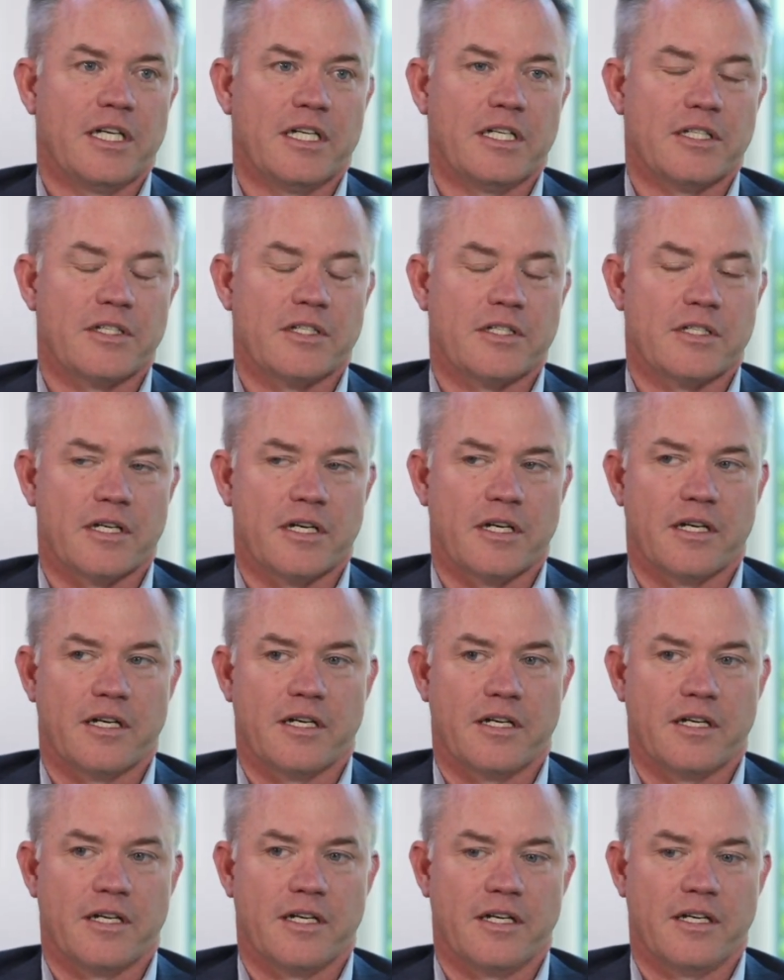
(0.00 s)
it's
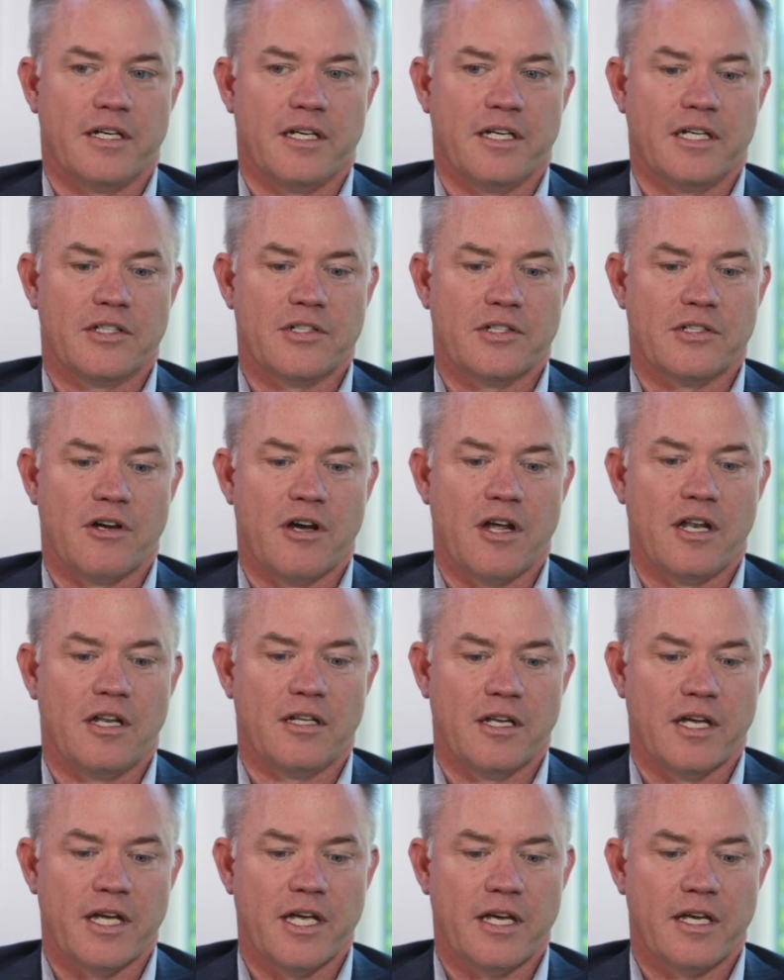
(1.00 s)
not
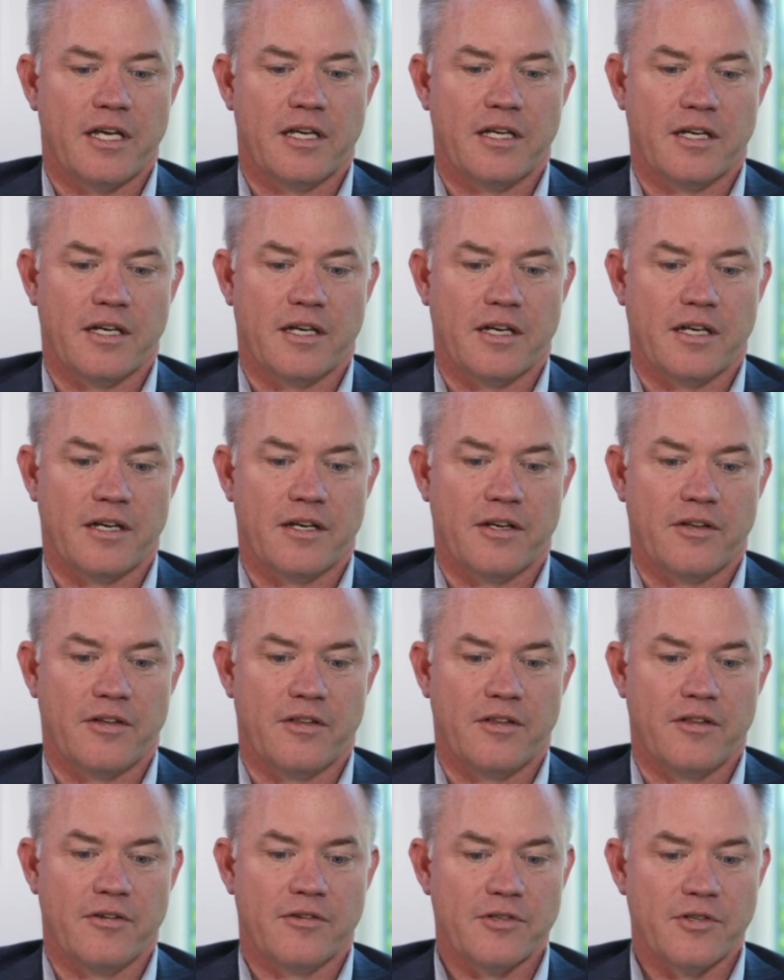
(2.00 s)
like
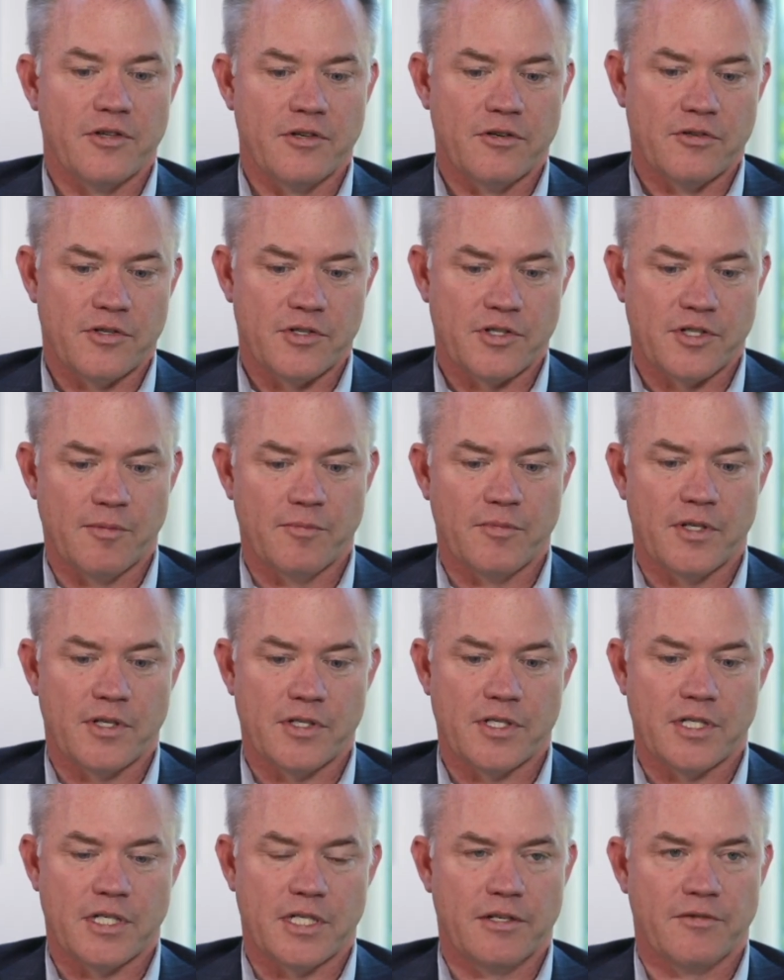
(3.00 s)
there's something
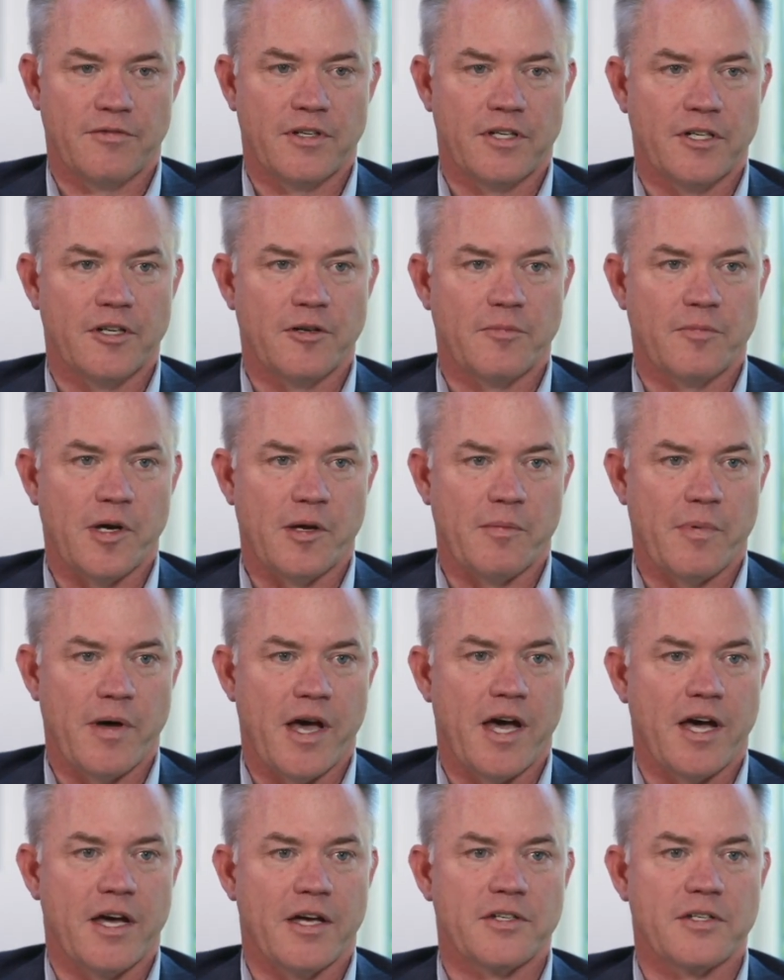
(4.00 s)
significant in my
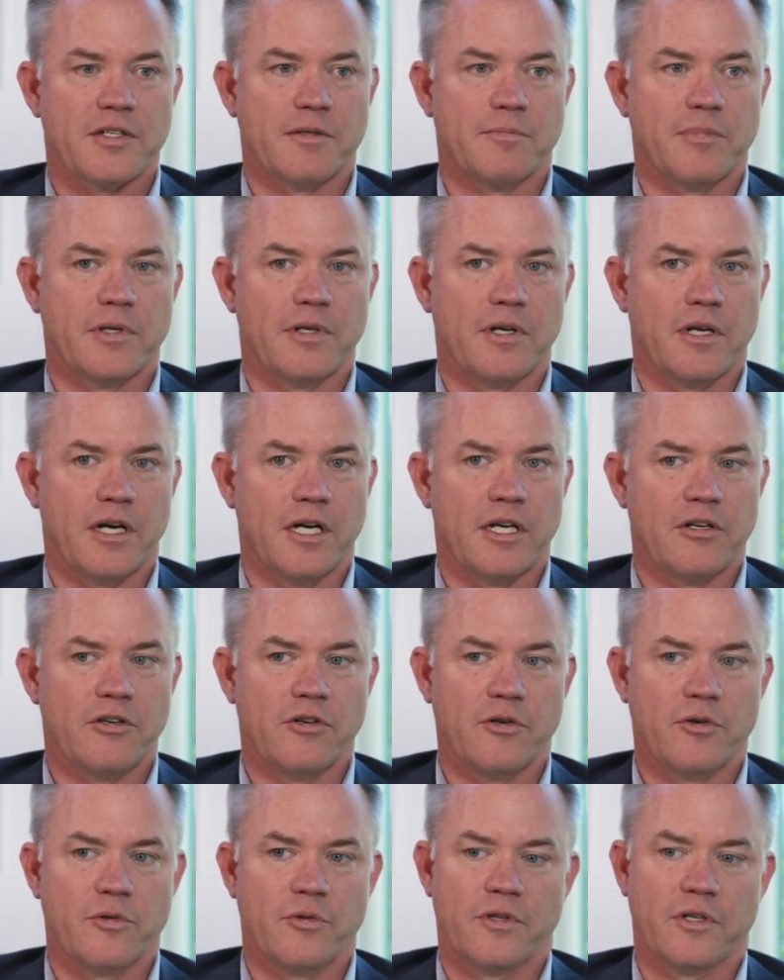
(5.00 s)
past, but I
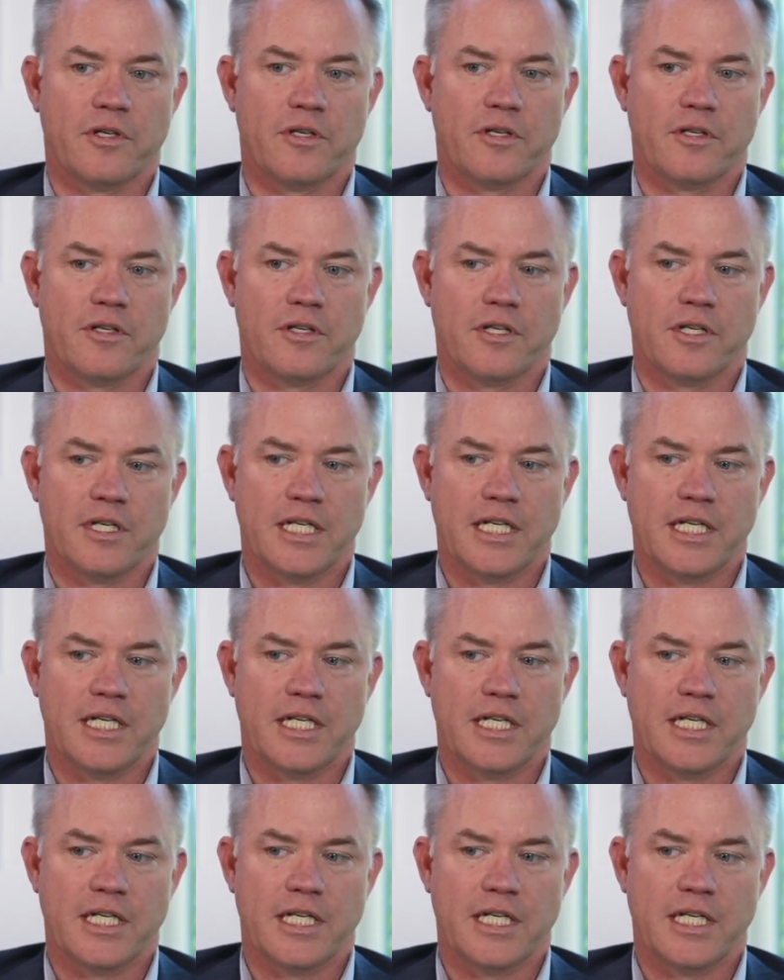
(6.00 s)
know that